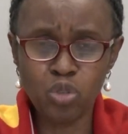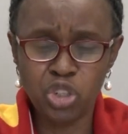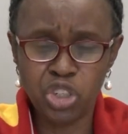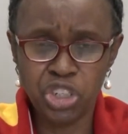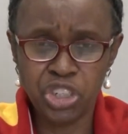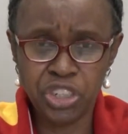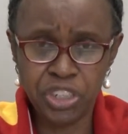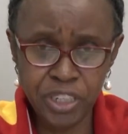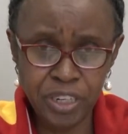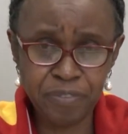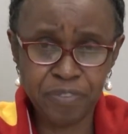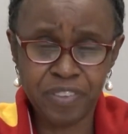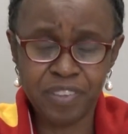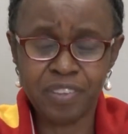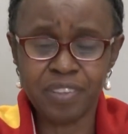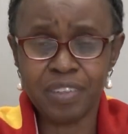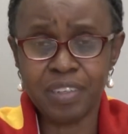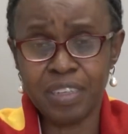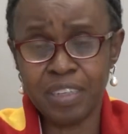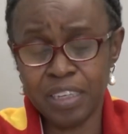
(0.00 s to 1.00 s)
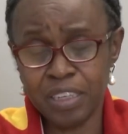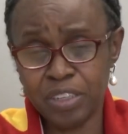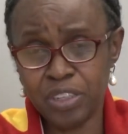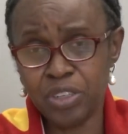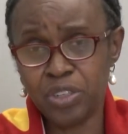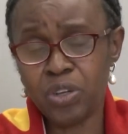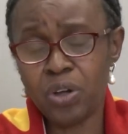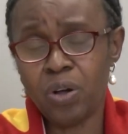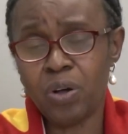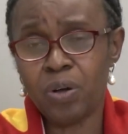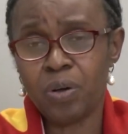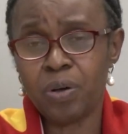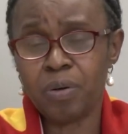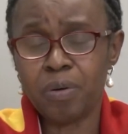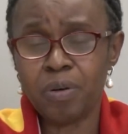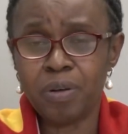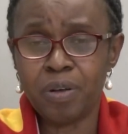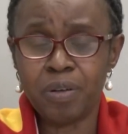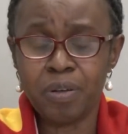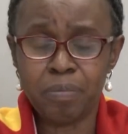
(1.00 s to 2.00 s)
shift in your
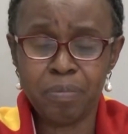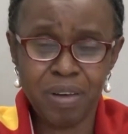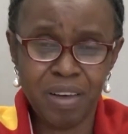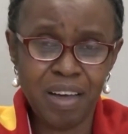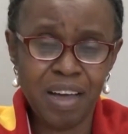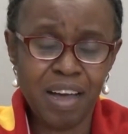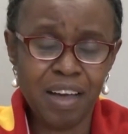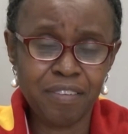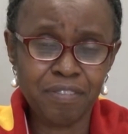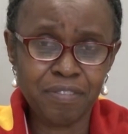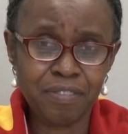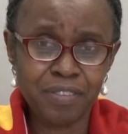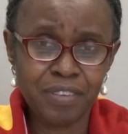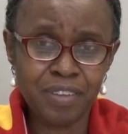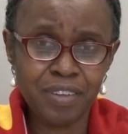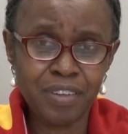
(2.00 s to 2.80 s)
behalf.